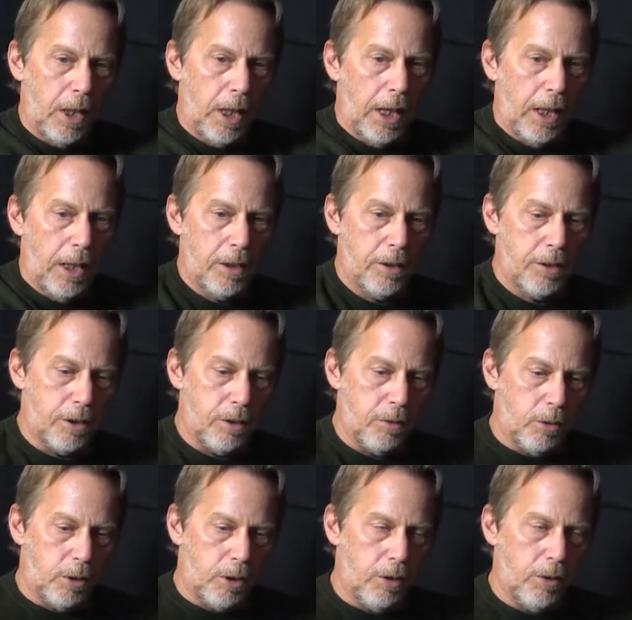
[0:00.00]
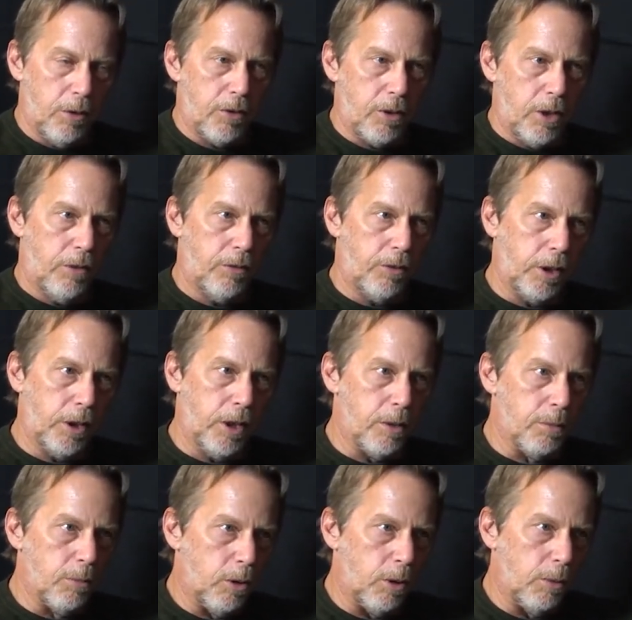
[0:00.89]
as the world of software
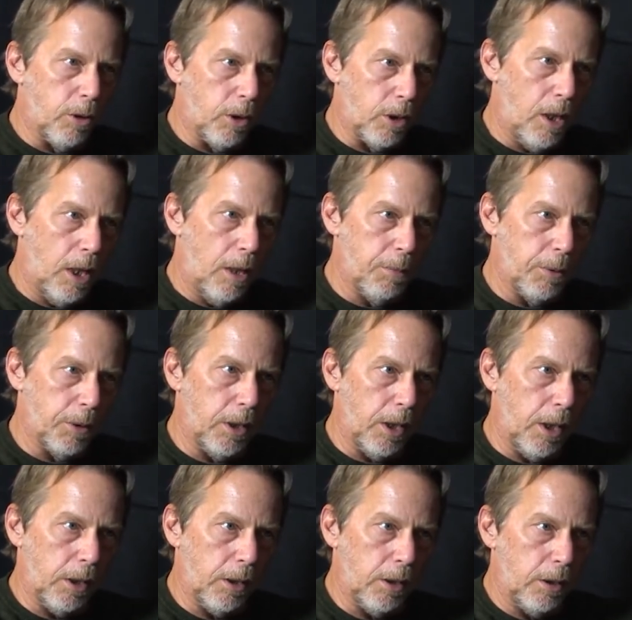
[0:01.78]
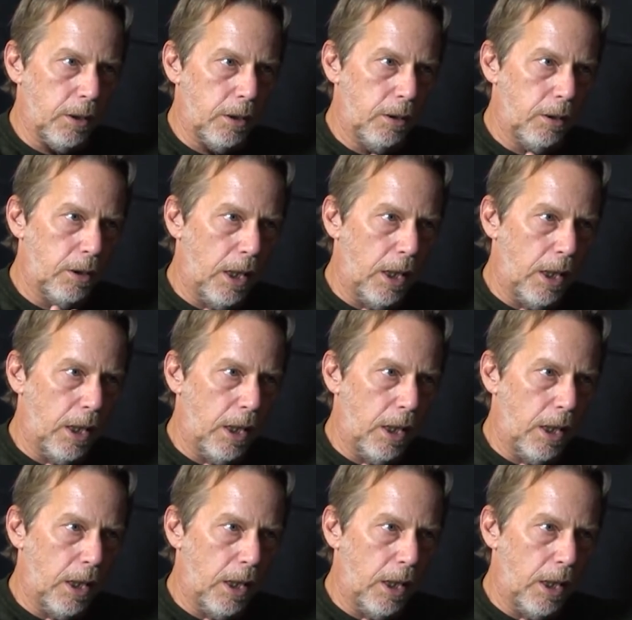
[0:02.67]
gets more and more complicated.